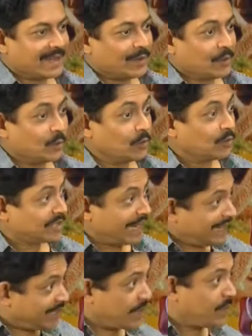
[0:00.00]
who
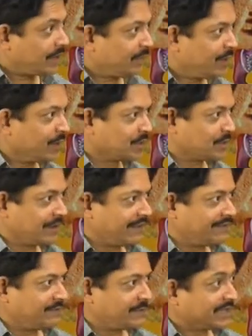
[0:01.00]
said they were below
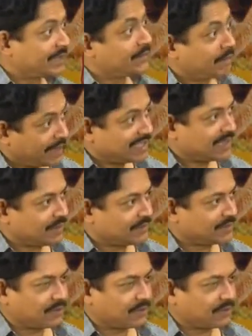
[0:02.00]
12 but they were much above